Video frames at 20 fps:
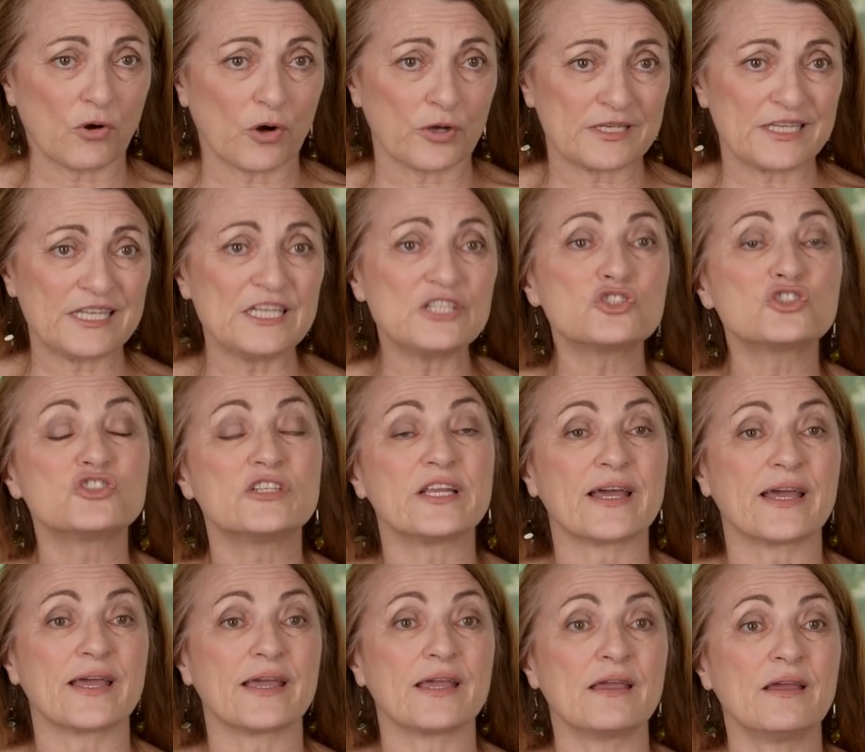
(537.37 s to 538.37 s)
on each
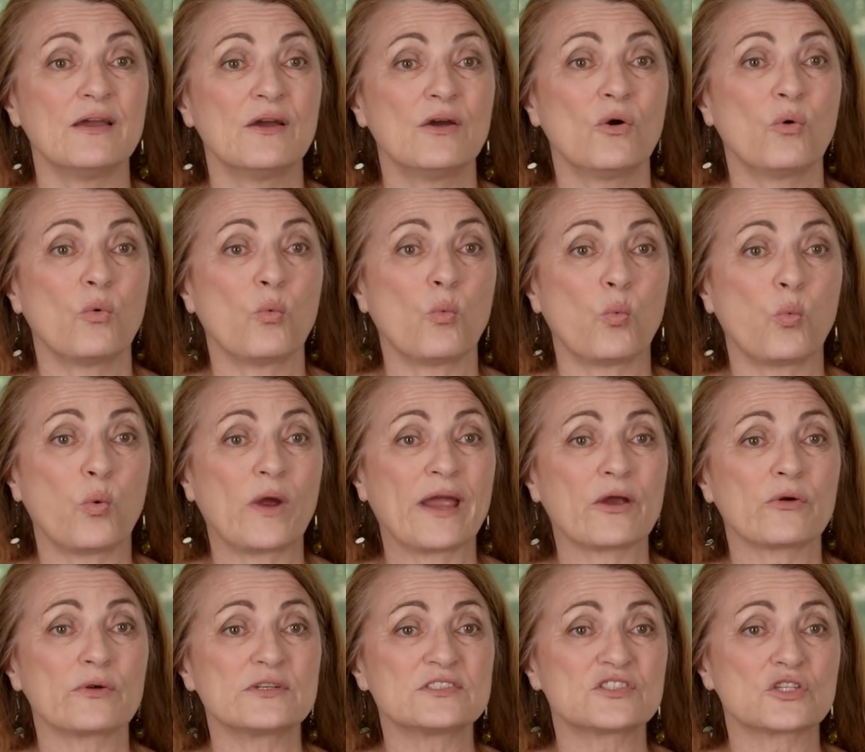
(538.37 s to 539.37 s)
day
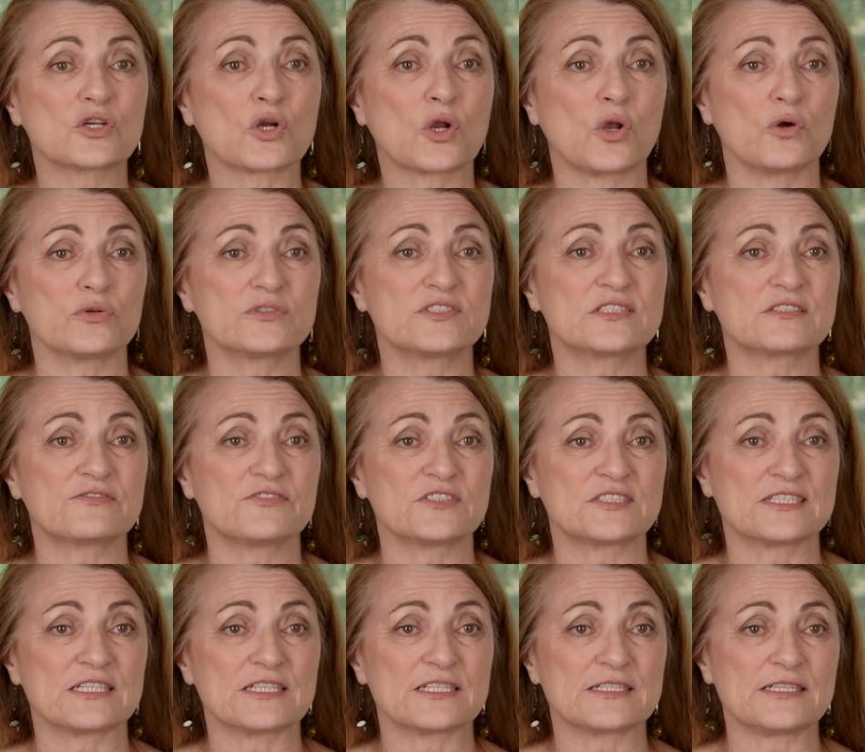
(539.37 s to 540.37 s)
where is the closest
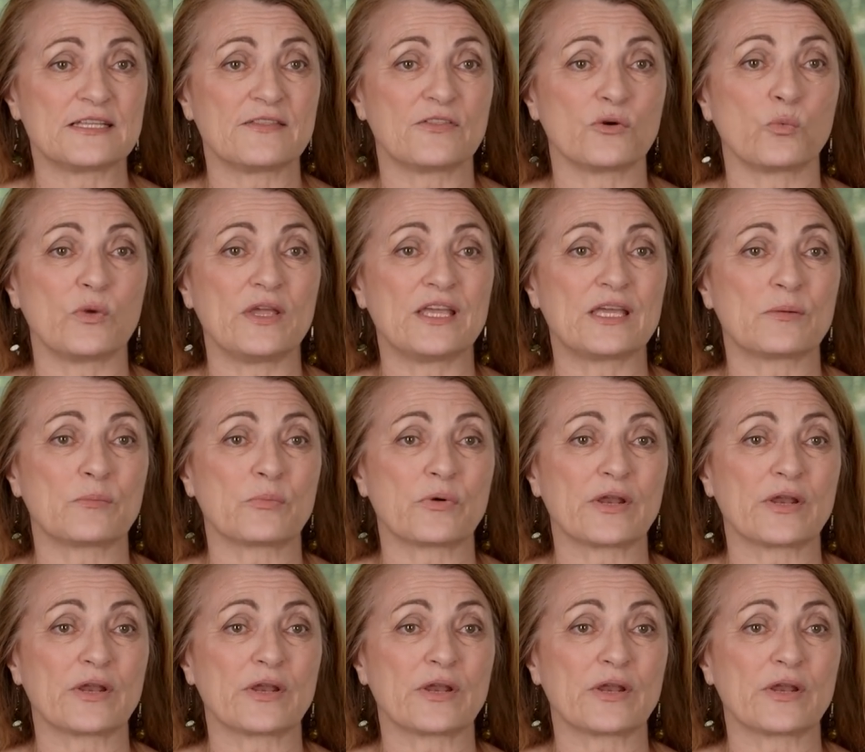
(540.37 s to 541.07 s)
facility that we can